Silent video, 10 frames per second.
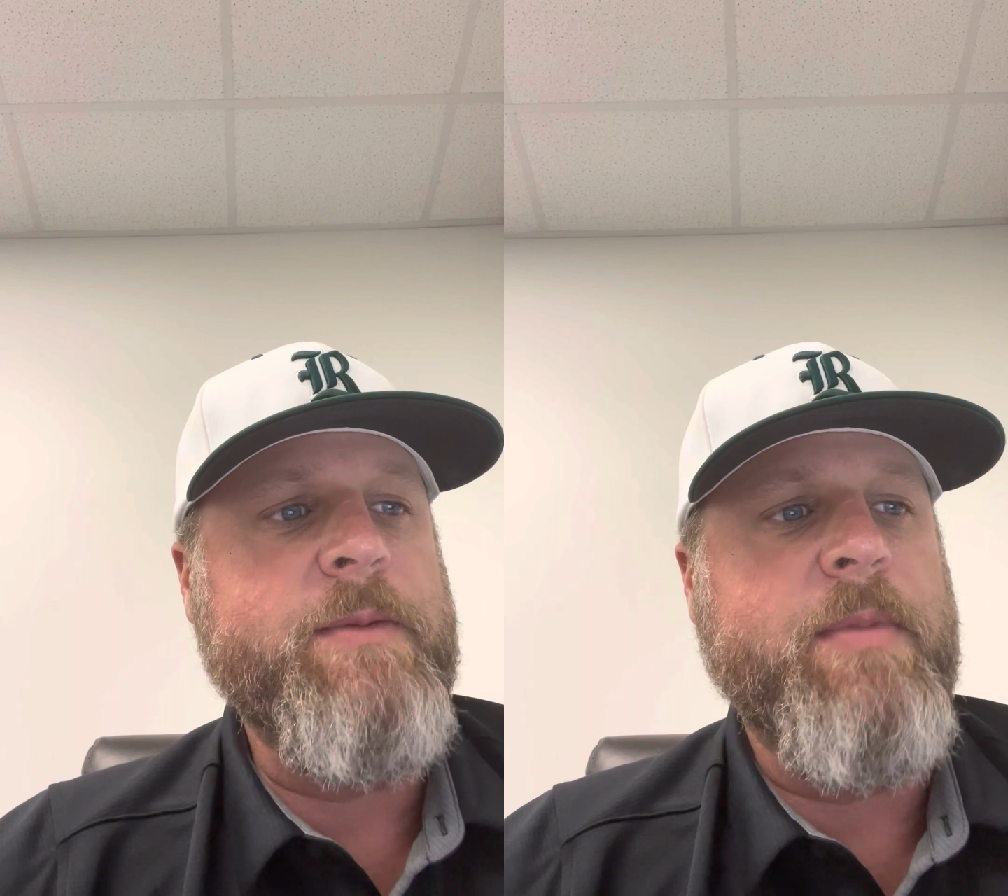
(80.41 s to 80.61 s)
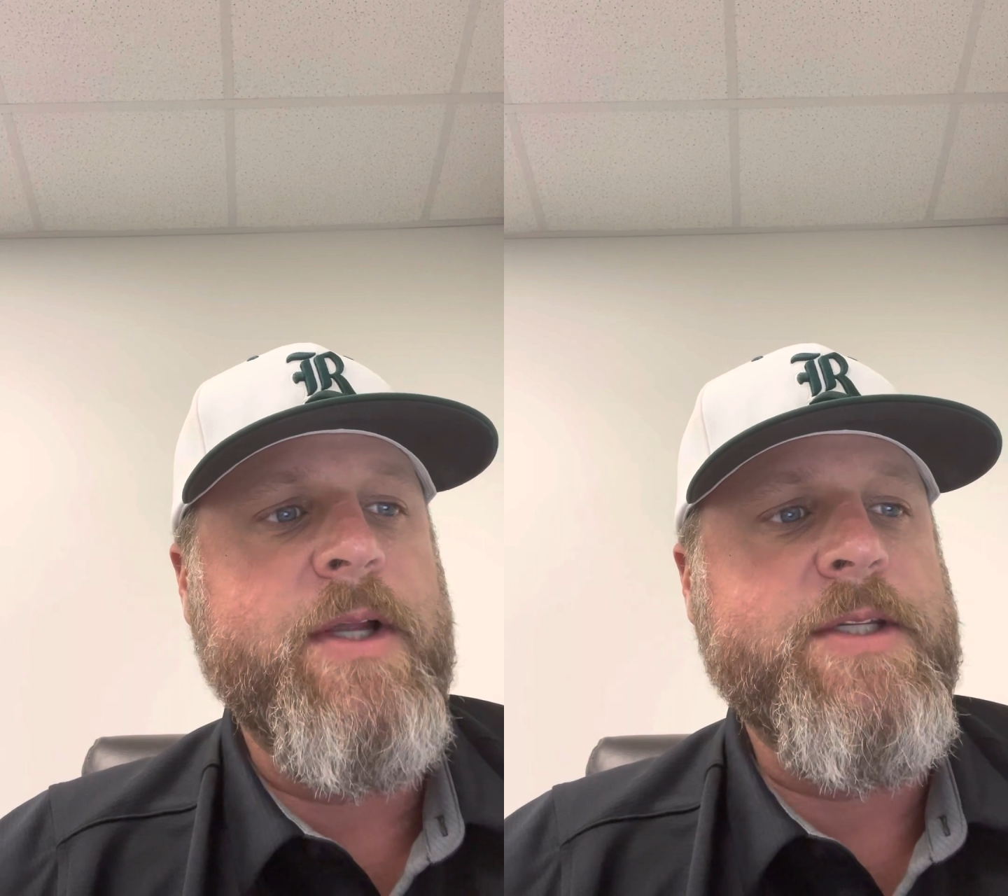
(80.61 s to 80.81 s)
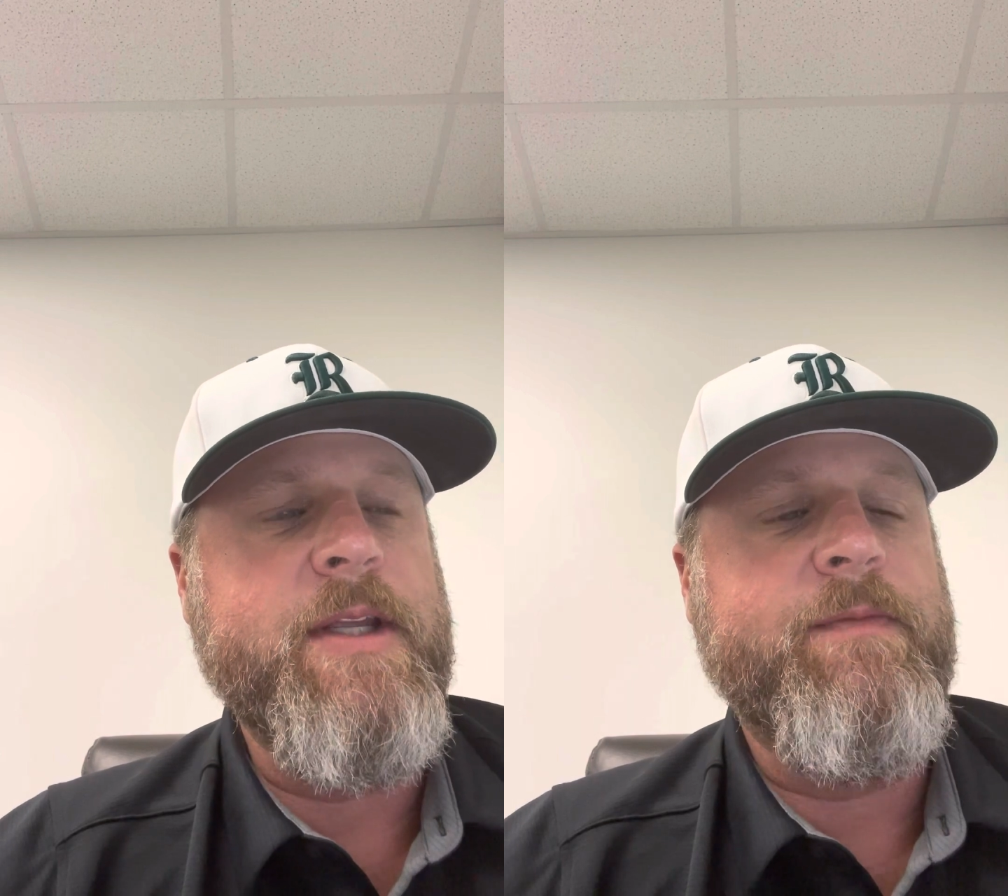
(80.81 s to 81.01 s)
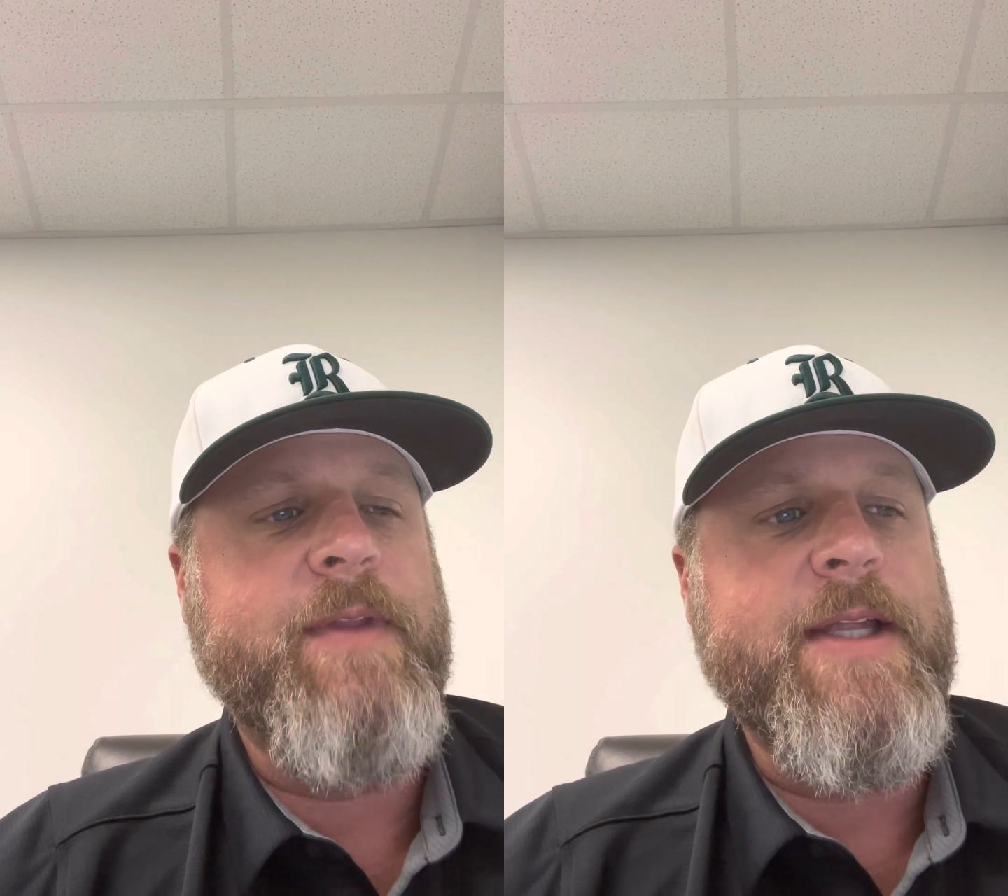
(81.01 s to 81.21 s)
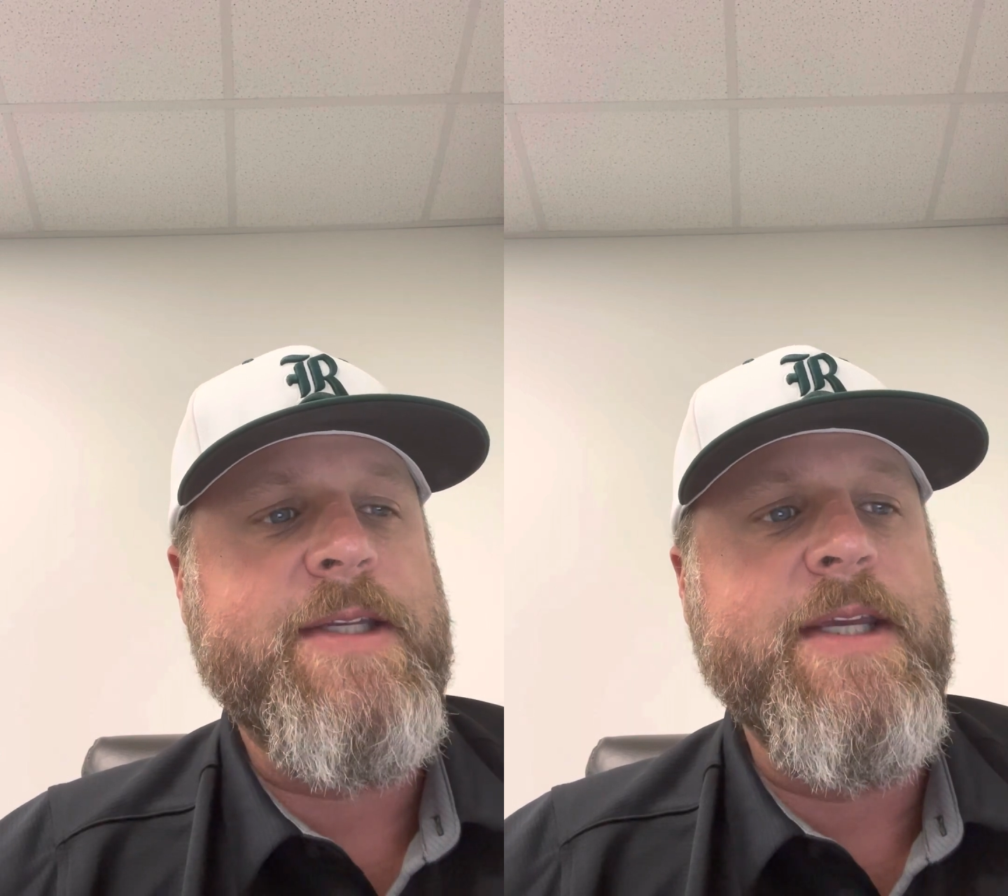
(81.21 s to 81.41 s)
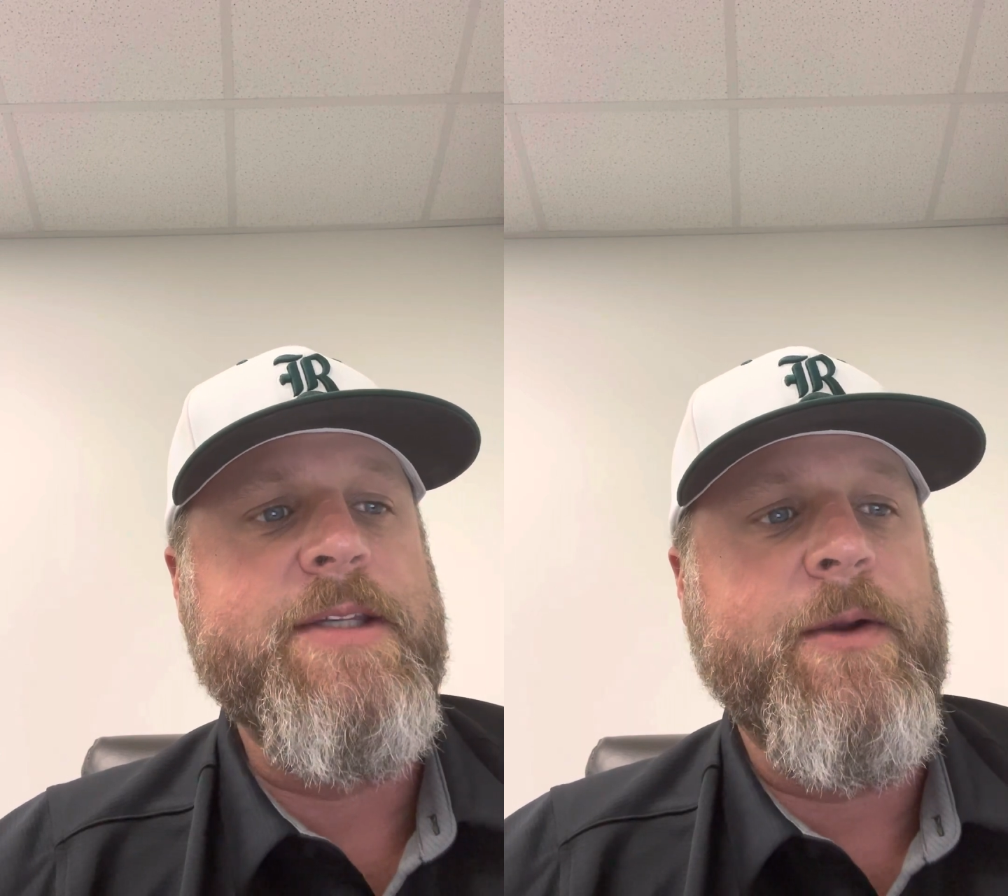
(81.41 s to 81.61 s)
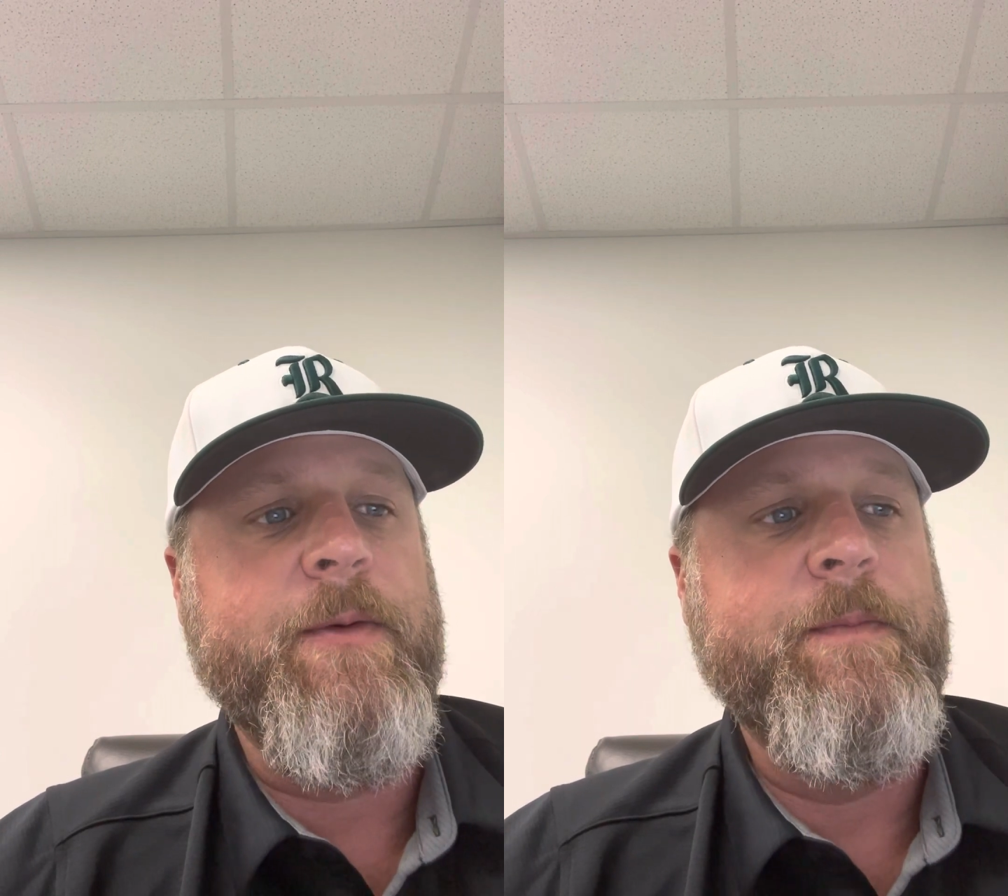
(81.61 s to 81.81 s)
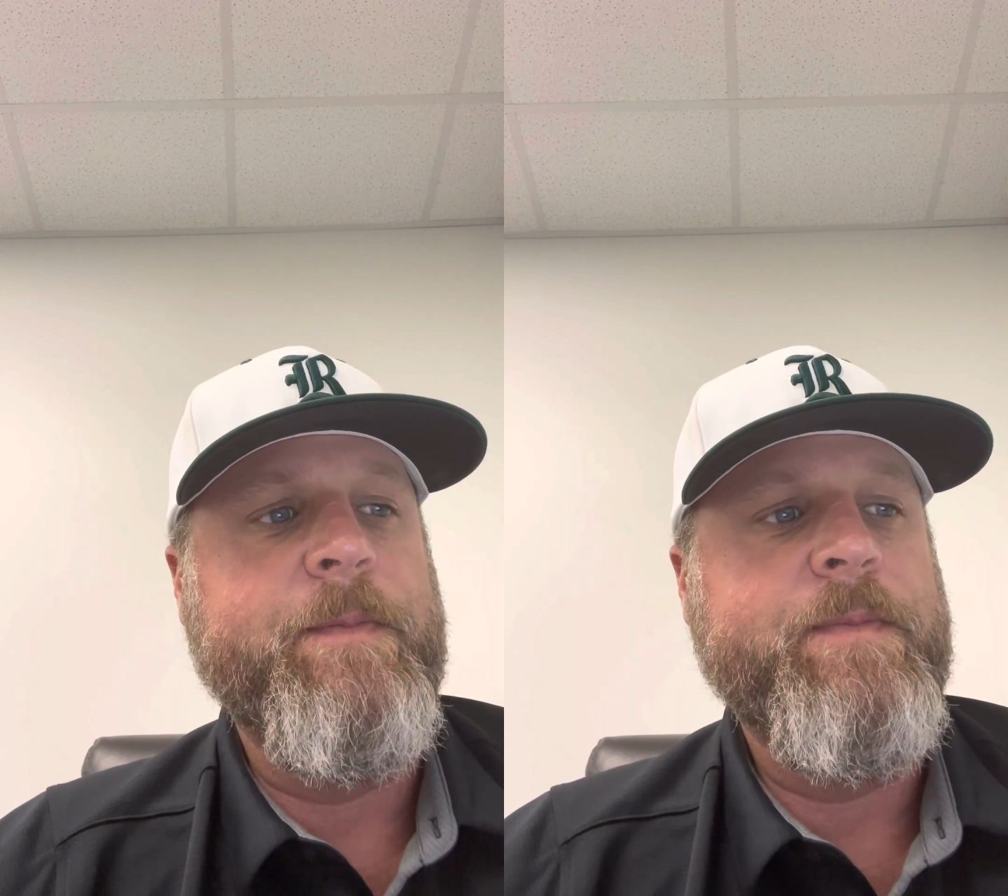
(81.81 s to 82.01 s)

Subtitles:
budget if that's easier.